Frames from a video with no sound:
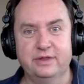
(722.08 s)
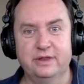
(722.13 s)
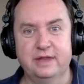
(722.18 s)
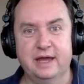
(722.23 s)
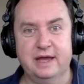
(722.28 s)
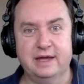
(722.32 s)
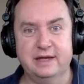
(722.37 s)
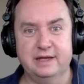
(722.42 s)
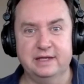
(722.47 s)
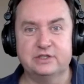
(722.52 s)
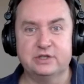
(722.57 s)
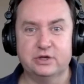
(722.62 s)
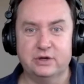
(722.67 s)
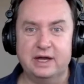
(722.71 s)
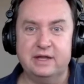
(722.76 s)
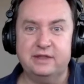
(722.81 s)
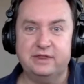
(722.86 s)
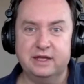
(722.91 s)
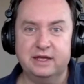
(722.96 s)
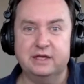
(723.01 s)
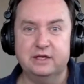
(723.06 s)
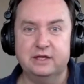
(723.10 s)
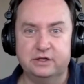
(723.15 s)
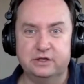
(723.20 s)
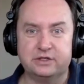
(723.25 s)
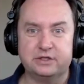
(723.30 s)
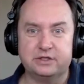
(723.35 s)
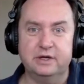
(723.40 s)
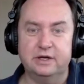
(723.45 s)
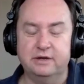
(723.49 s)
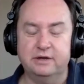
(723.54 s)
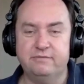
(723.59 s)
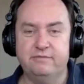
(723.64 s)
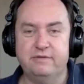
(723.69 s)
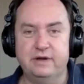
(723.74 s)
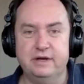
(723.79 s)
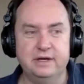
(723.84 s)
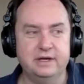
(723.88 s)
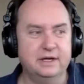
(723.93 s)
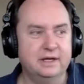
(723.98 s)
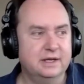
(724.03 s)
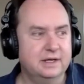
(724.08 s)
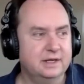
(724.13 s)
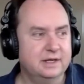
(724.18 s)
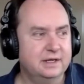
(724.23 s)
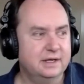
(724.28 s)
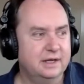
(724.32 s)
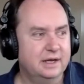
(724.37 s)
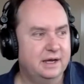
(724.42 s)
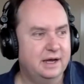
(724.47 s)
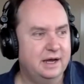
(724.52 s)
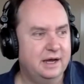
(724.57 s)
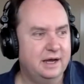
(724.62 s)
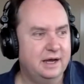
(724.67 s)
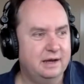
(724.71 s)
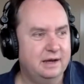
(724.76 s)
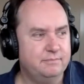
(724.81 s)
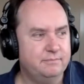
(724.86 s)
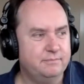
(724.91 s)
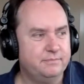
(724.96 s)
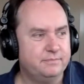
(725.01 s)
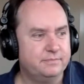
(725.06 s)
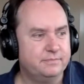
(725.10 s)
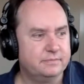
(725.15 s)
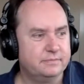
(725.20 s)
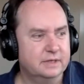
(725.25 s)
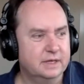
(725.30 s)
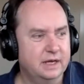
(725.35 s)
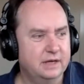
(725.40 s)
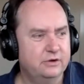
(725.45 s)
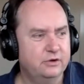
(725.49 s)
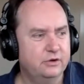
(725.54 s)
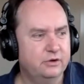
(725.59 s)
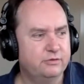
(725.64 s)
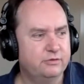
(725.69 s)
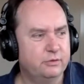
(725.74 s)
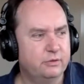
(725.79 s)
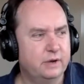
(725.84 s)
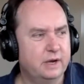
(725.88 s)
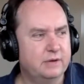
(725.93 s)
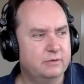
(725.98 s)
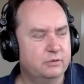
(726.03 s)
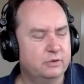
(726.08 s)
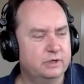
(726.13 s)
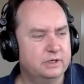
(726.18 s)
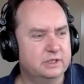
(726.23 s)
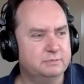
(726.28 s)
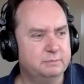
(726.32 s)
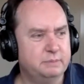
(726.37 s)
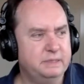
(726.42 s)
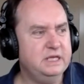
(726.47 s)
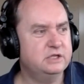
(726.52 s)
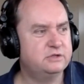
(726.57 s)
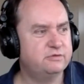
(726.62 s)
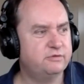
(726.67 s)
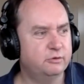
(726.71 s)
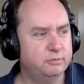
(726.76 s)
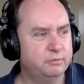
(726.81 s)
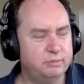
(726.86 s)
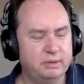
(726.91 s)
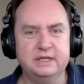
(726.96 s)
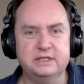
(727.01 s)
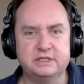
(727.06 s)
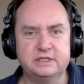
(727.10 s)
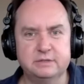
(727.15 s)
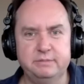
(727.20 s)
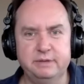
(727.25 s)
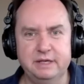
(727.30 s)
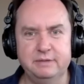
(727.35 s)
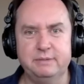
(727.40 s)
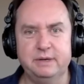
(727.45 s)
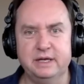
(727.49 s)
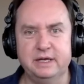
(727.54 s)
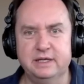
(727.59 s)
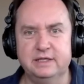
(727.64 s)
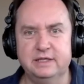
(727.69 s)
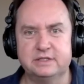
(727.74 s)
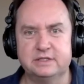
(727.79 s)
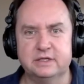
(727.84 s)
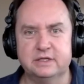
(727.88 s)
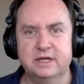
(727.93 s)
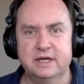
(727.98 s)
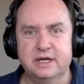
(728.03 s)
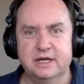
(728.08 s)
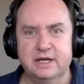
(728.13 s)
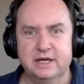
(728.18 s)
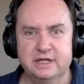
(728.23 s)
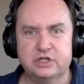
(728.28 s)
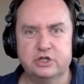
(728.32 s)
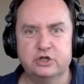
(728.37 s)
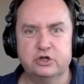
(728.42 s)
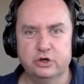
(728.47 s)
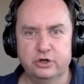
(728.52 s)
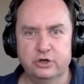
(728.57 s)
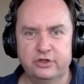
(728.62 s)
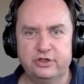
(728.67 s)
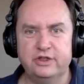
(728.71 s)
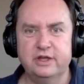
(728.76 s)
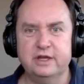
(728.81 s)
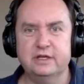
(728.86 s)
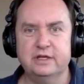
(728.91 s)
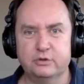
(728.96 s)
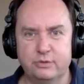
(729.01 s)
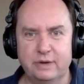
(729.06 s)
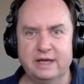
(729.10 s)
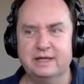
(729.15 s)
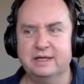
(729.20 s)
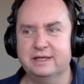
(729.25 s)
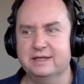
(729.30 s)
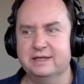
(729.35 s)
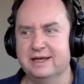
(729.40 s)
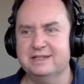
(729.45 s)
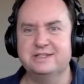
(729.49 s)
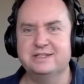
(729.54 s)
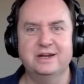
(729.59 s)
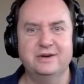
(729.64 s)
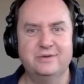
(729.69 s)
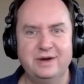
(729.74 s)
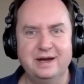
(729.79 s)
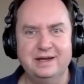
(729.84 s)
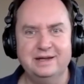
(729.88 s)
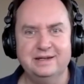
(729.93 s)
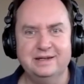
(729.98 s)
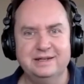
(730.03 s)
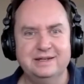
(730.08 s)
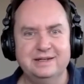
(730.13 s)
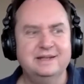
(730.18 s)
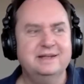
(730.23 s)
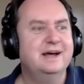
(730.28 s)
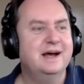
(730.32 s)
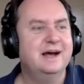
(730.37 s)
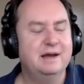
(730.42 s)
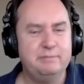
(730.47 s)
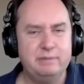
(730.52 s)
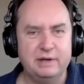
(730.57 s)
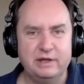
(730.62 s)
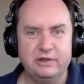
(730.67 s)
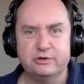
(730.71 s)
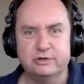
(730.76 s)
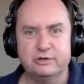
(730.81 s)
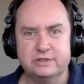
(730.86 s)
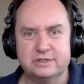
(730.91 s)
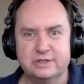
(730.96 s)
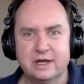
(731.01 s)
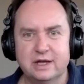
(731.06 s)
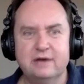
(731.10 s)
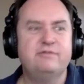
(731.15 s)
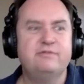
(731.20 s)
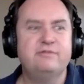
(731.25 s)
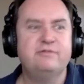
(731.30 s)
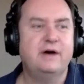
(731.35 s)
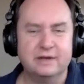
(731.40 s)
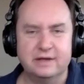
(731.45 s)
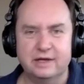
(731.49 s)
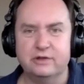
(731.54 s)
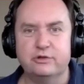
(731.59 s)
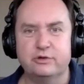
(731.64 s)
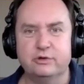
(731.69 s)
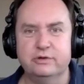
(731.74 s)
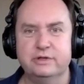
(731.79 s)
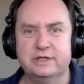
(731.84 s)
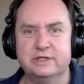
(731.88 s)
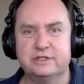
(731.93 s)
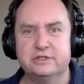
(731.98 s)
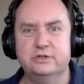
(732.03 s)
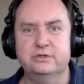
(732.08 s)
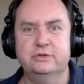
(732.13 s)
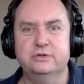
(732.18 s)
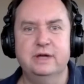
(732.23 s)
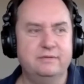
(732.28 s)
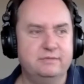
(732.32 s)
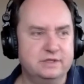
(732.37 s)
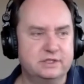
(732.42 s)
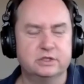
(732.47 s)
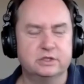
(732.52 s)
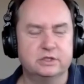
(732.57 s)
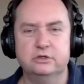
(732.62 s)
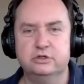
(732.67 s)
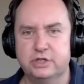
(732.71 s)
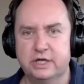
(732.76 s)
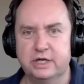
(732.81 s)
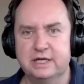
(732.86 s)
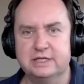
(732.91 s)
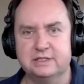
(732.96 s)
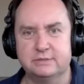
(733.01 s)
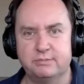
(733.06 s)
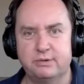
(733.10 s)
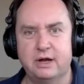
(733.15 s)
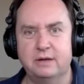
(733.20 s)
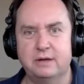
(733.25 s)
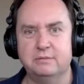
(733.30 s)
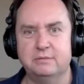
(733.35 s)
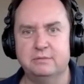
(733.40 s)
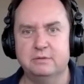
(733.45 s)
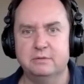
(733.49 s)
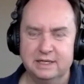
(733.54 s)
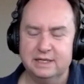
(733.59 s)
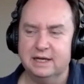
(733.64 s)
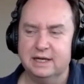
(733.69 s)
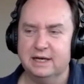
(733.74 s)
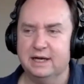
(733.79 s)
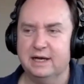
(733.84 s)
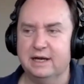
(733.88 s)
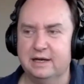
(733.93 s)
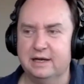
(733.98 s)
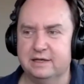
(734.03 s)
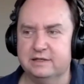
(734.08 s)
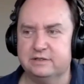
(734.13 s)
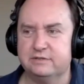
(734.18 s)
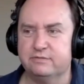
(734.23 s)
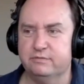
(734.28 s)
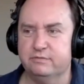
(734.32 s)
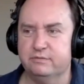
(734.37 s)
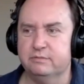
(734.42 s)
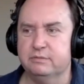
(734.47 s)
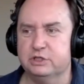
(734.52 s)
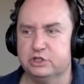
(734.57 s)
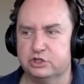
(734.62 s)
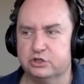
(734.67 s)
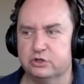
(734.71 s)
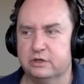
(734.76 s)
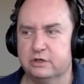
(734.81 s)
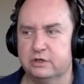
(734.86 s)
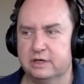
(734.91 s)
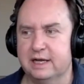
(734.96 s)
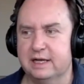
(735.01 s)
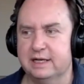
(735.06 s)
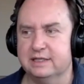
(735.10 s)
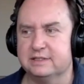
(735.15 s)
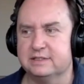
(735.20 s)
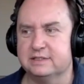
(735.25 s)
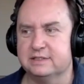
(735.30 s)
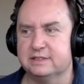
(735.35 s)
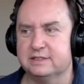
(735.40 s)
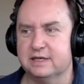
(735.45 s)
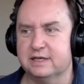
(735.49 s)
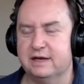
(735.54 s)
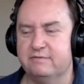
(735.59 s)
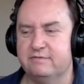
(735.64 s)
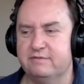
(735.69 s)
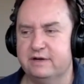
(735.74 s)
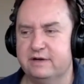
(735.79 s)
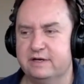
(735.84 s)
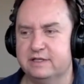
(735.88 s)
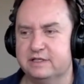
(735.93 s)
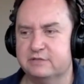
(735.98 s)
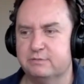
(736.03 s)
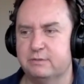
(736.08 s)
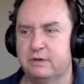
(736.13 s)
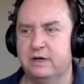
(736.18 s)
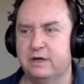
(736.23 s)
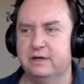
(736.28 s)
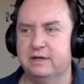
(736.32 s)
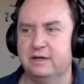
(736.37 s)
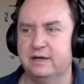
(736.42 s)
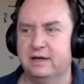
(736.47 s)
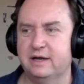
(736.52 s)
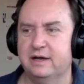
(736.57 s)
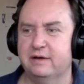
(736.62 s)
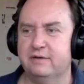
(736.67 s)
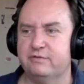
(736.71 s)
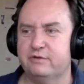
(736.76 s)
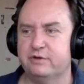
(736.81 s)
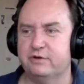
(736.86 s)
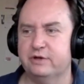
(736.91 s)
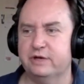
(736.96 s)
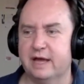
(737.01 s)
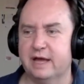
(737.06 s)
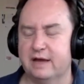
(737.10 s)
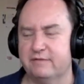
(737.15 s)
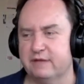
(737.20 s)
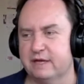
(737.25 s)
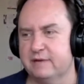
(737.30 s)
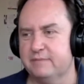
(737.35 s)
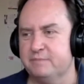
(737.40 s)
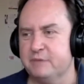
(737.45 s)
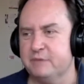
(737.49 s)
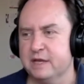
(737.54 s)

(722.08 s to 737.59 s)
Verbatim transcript: that and so i think it is a, a very um, i don't know if the right word is peaceful place to be but it's a it's a good thing to recognize you know what i've been through stuff i'll get through this too every solution has a problem uh, it's mature and it's uh, very smart uh, for you to have that